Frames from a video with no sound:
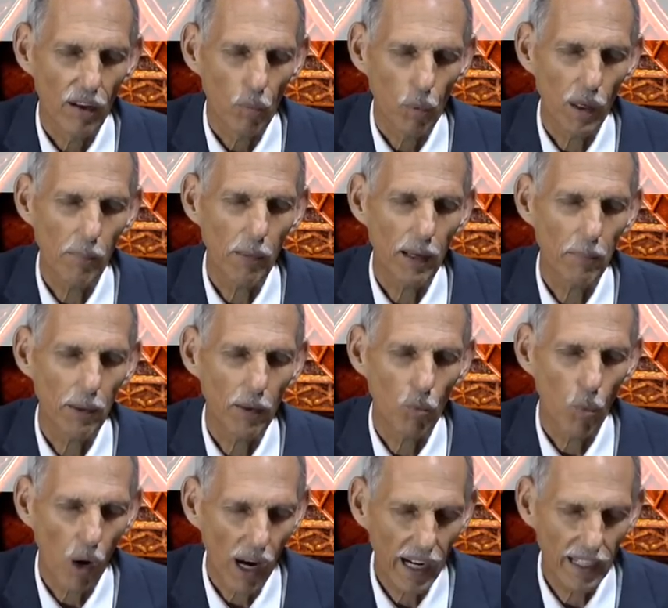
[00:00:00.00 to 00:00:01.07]
we may be
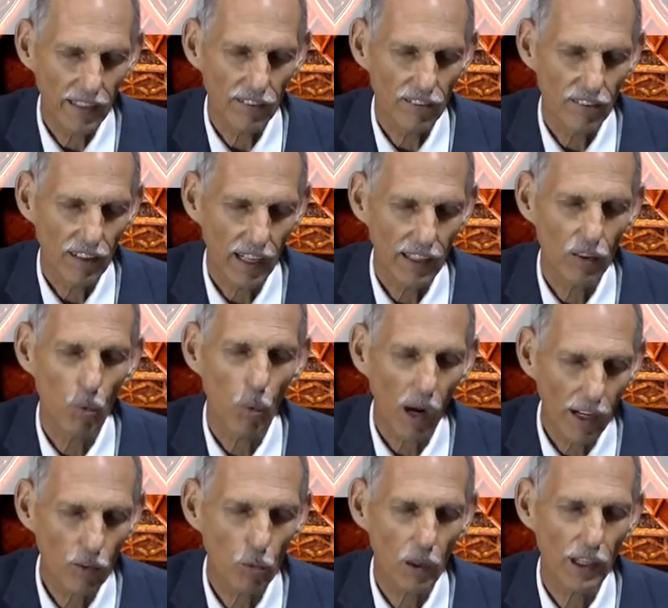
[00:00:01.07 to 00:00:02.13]
wise, and the
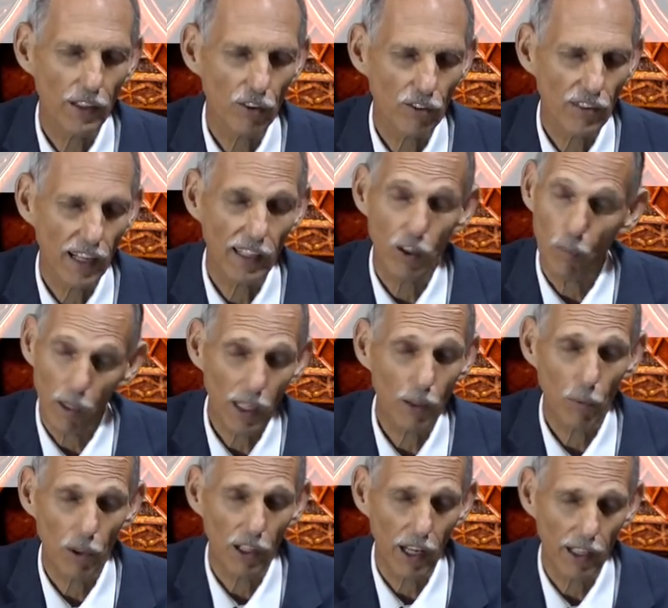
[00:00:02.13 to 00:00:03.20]
wise will understand, the wicked
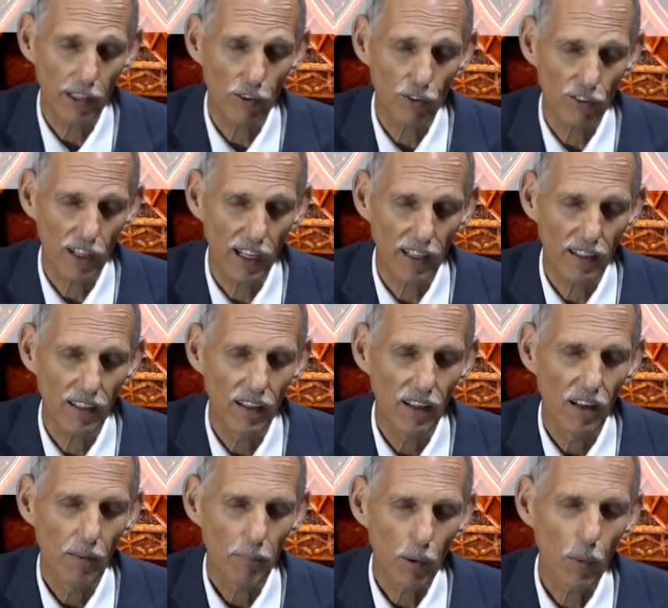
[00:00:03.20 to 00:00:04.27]
will not understand,
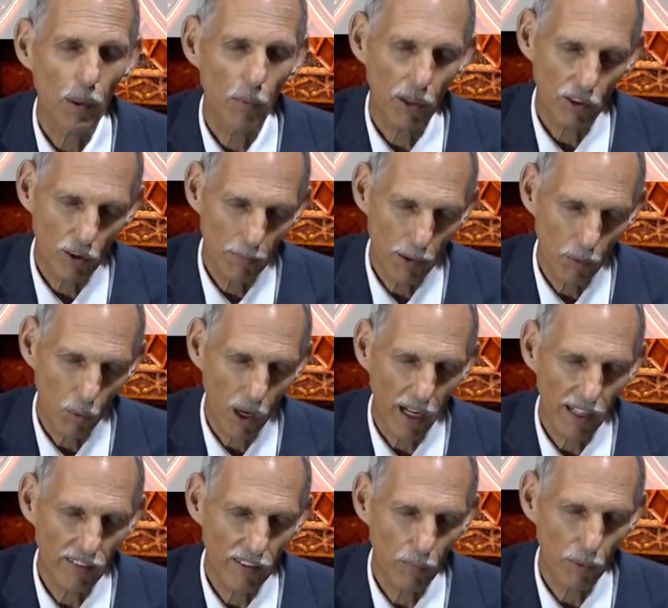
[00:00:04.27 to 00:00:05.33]
but we want to be
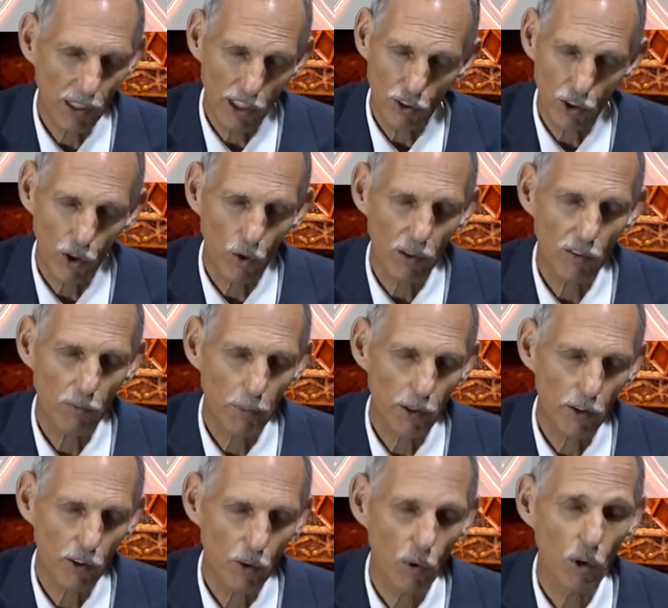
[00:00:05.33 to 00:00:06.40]
wise, and we need your Holy
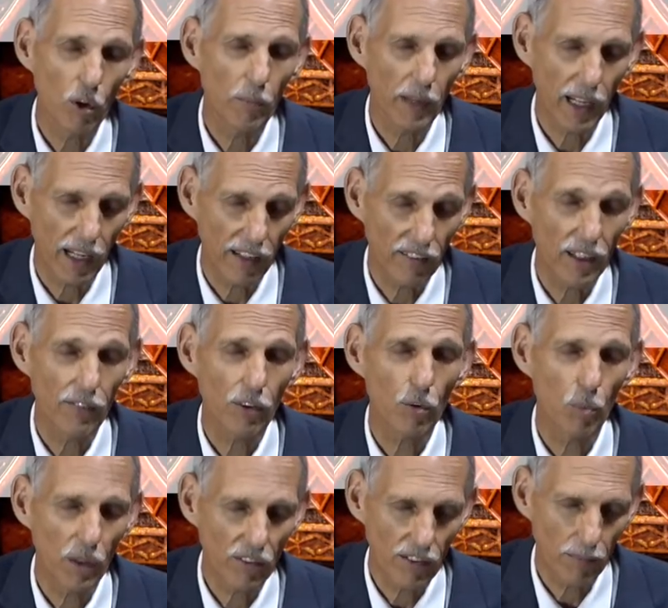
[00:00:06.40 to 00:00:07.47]
Spirit to illuminate us. Give us
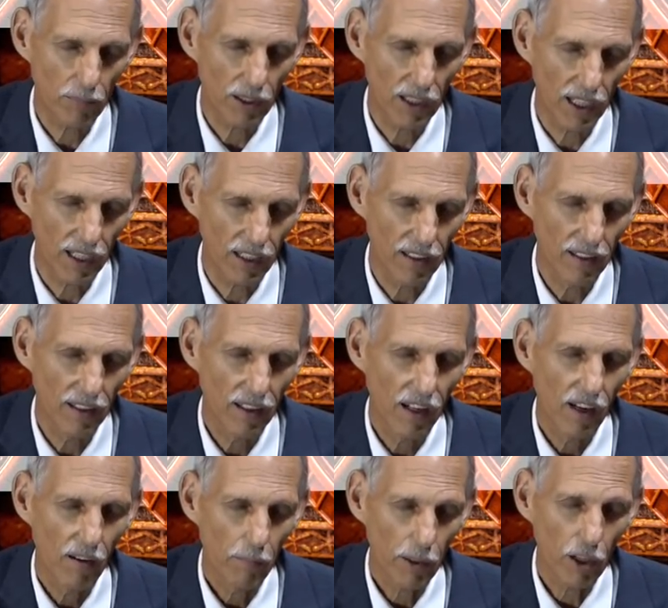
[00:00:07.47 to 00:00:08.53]
wisdom today,
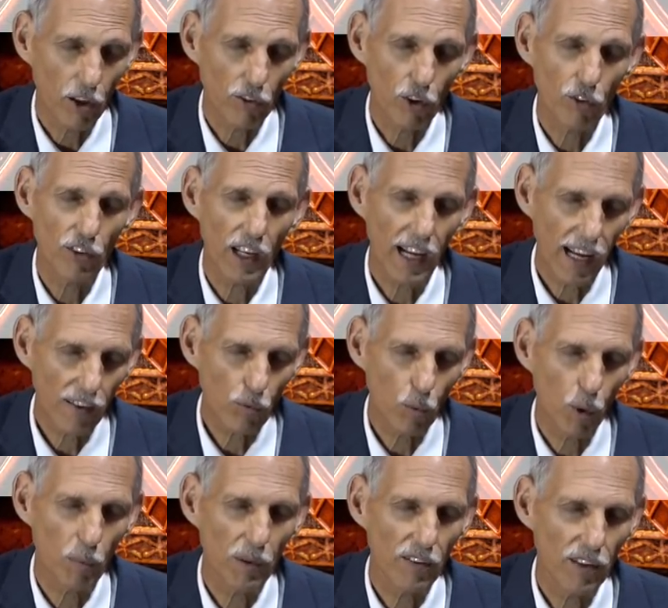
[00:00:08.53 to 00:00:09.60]
because those that ask
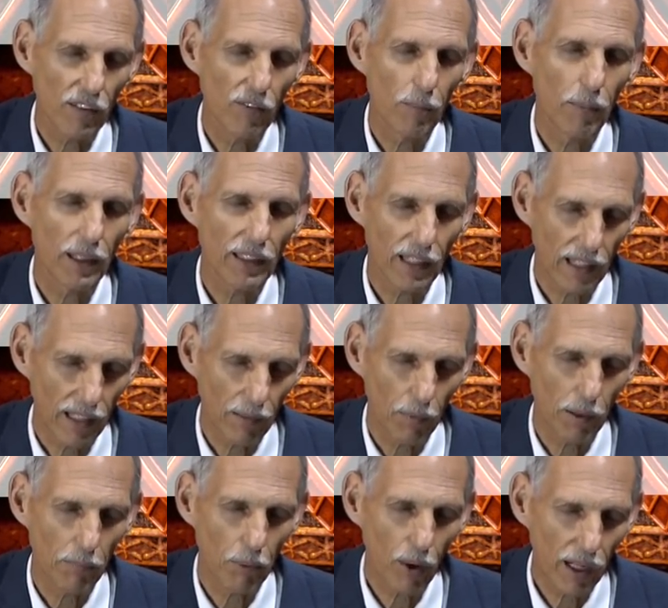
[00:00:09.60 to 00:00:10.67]
will receive abundantly,
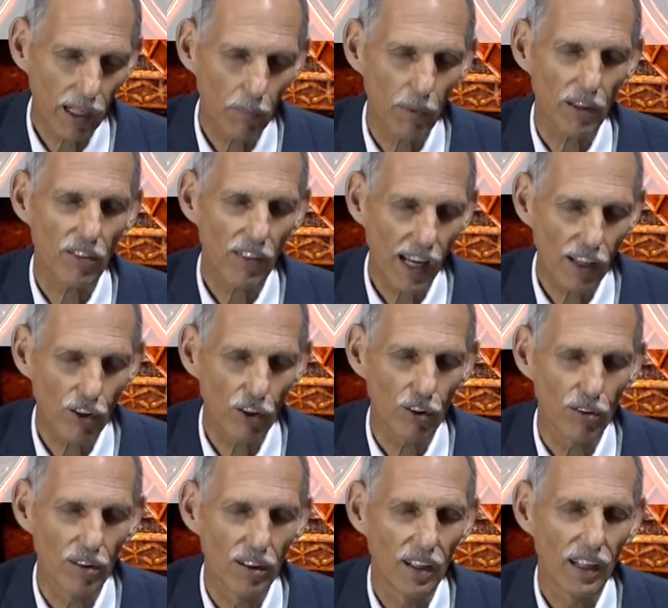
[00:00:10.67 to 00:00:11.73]
we pray, and we thank
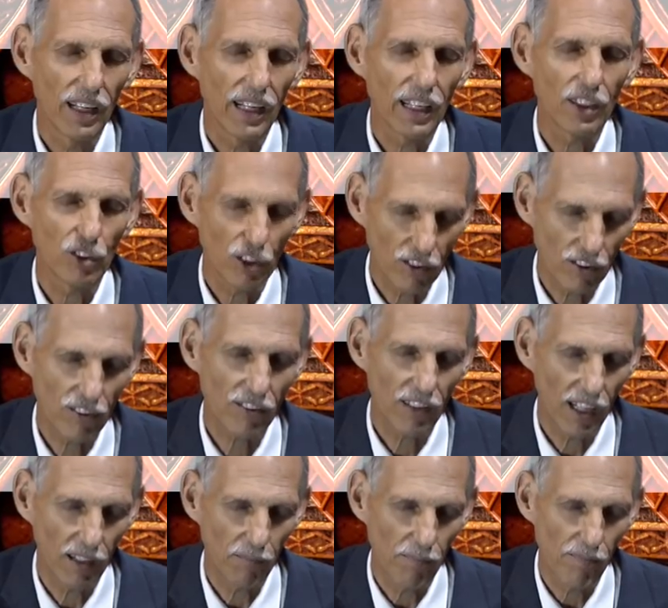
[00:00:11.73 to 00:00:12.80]
you in Jesus'
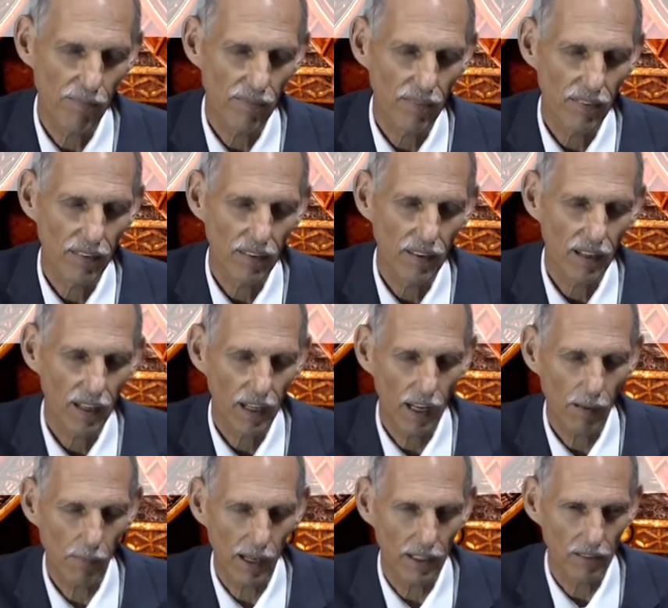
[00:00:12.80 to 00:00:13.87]
name.
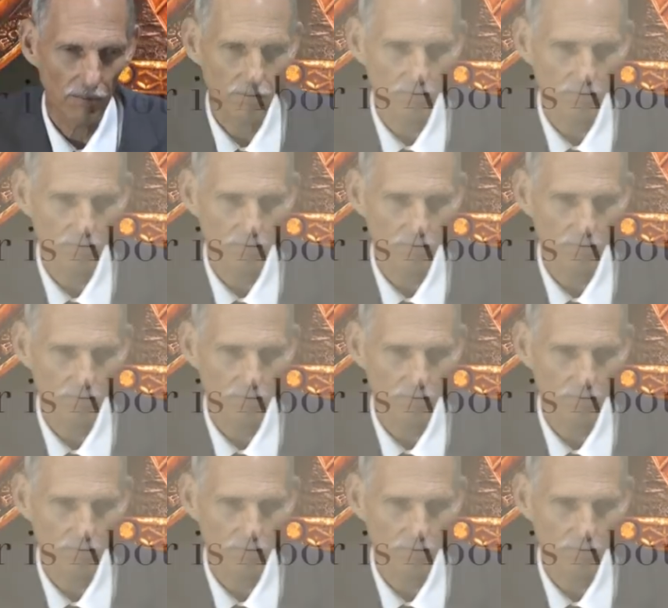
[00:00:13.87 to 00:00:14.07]
Amen.